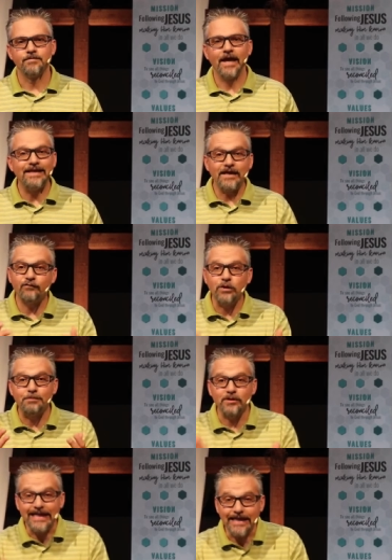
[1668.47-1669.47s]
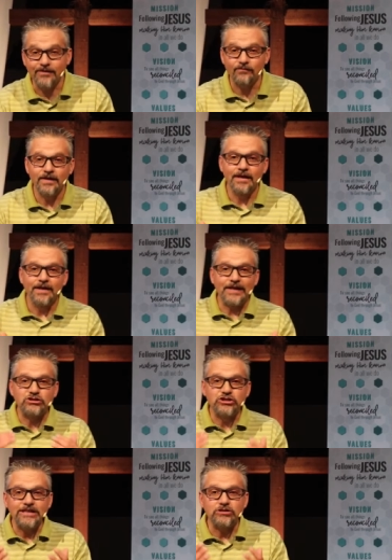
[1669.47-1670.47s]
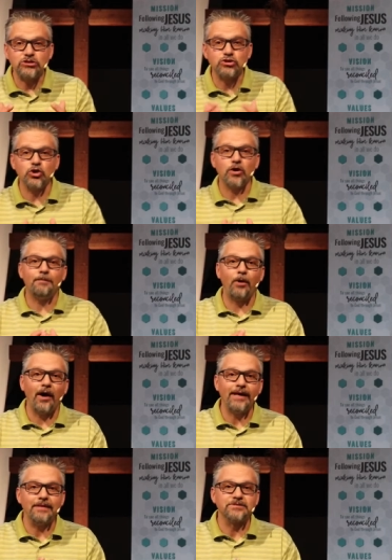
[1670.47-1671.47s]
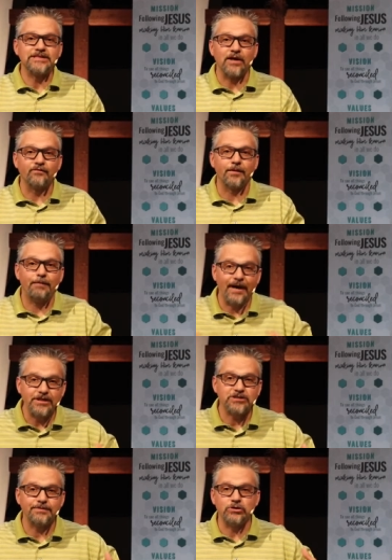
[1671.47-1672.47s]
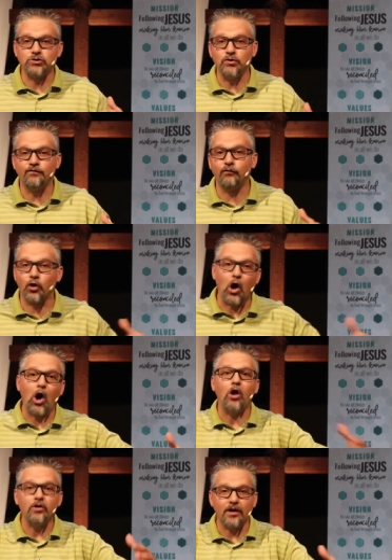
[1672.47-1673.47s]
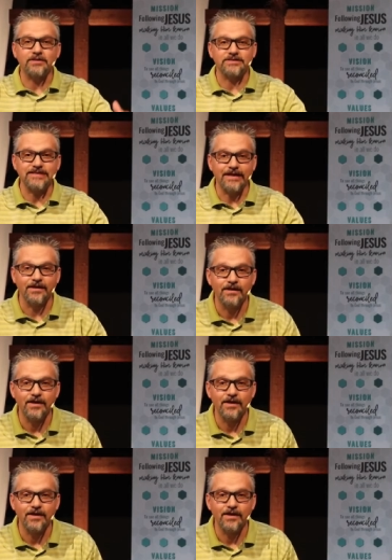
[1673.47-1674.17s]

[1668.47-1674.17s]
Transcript: And yet, if we believe that Jesus took upon himself the punishment due for all our sin,